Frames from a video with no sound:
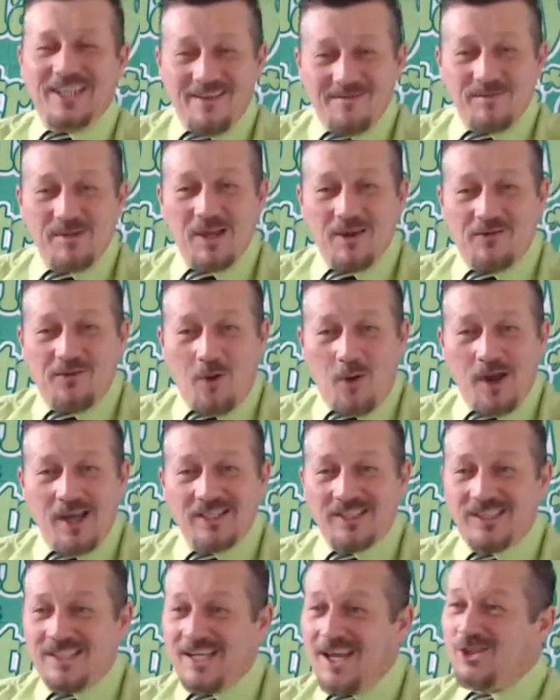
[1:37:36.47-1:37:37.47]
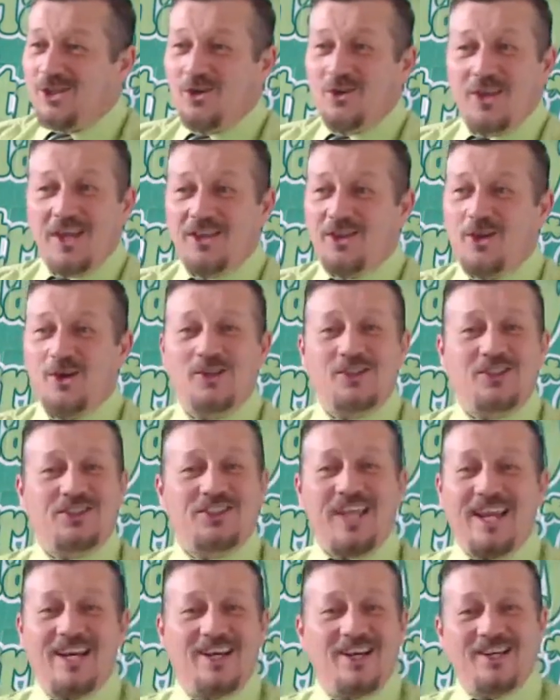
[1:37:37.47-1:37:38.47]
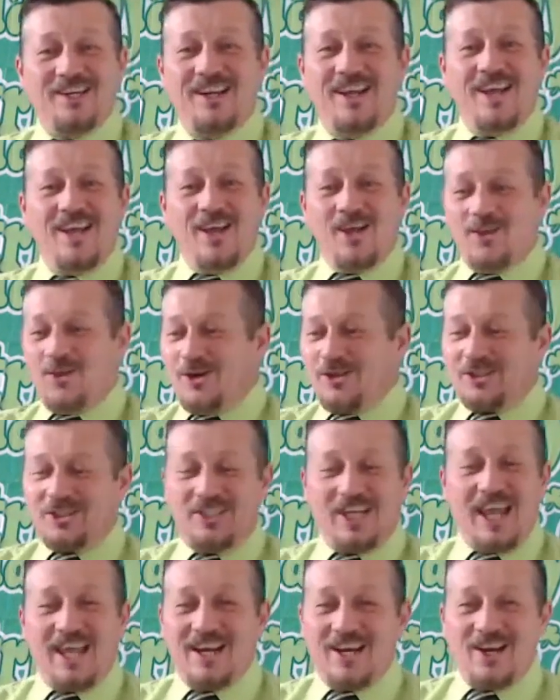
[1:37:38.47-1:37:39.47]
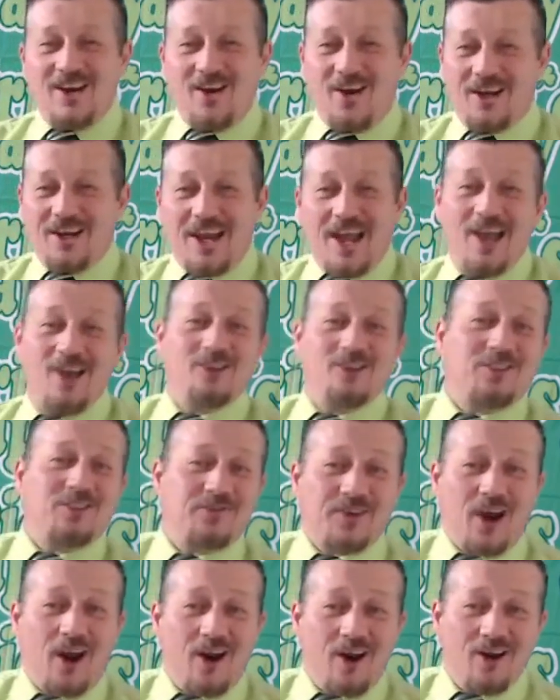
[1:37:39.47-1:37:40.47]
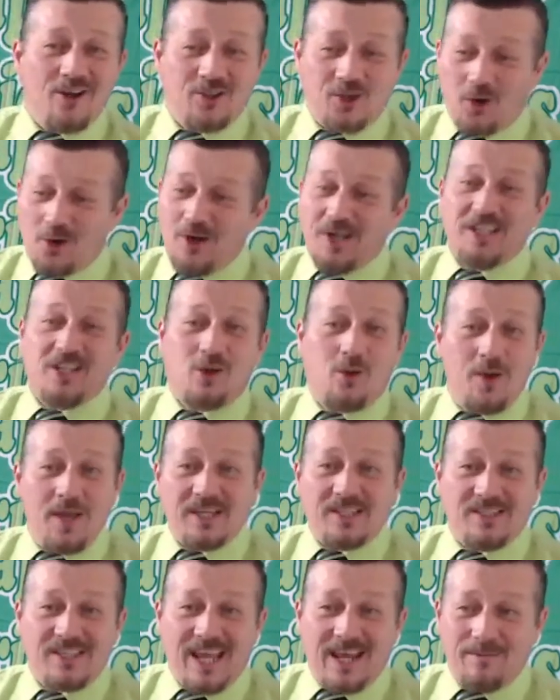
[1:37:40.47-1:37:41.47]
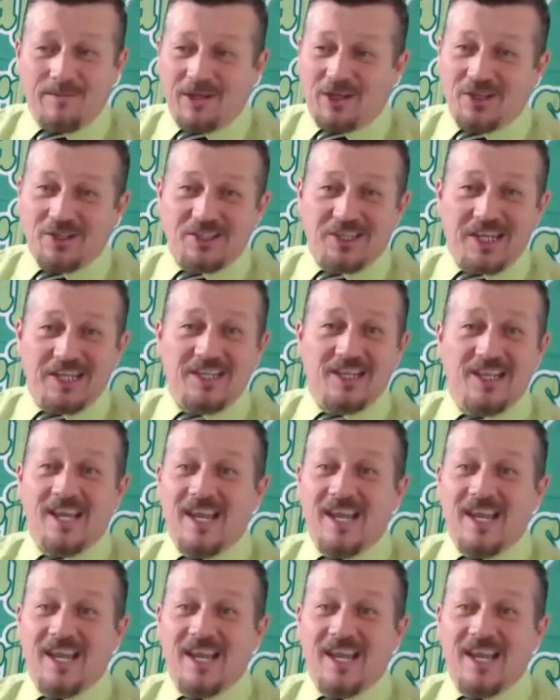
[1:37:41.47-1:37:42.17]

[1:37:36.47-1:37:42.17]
me a voice, tells you that they're standing on a house of cards or in quicksand, because the